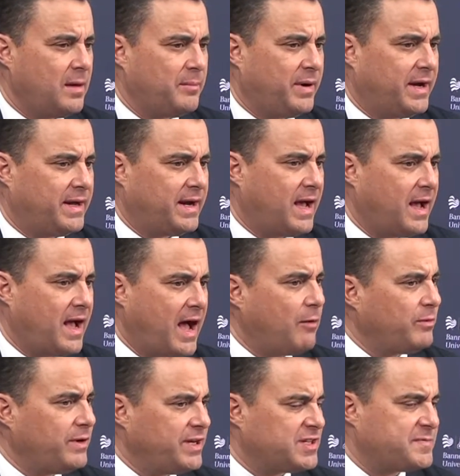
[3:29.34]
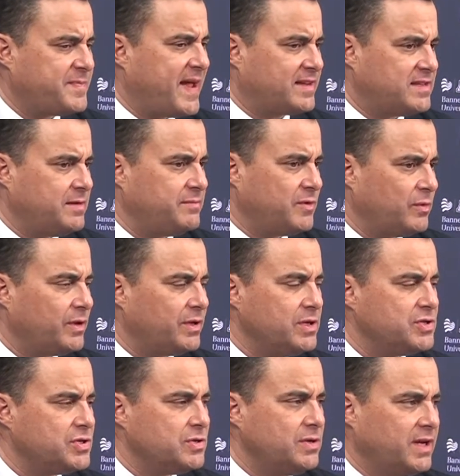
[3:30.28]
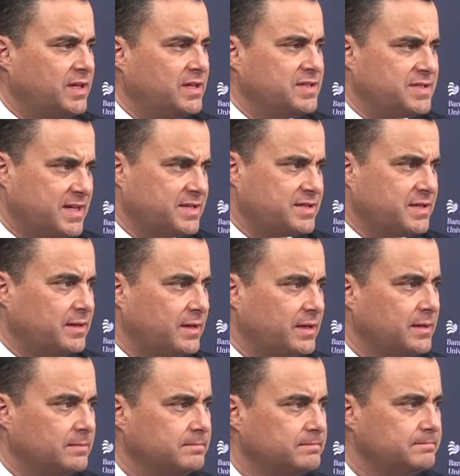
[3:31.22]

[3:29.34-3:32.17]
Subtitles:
But I would expect him to really shoot it consistently.